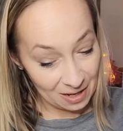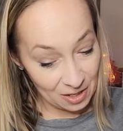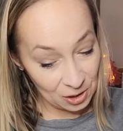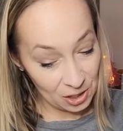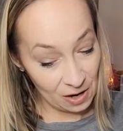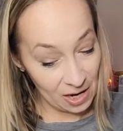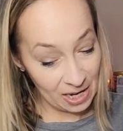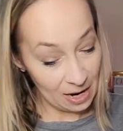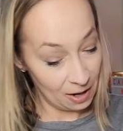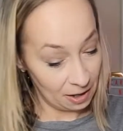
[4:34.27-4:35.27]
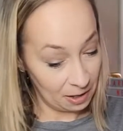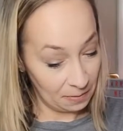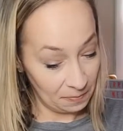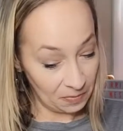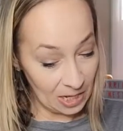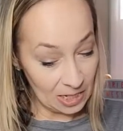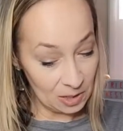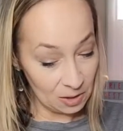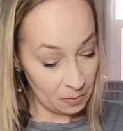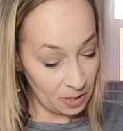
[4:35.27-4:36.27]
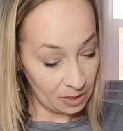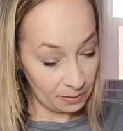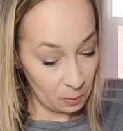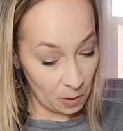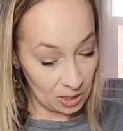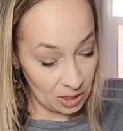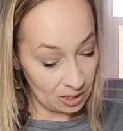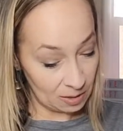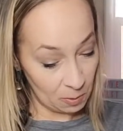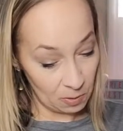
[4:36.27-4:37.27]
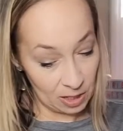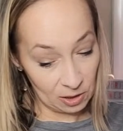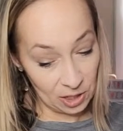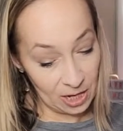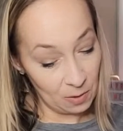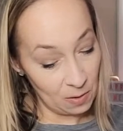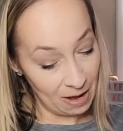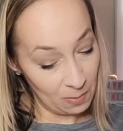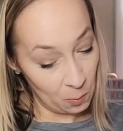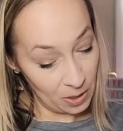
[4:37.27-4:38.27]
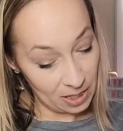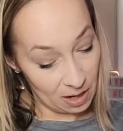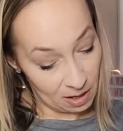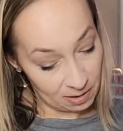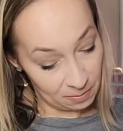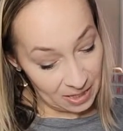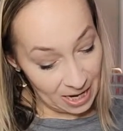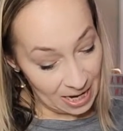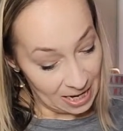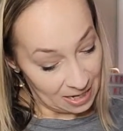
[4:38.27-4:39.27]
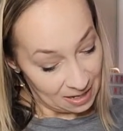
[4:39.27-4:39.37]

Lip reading: Sherry and Erica, thank you so much for watching and supporting our channel. Have a wicked awesome day.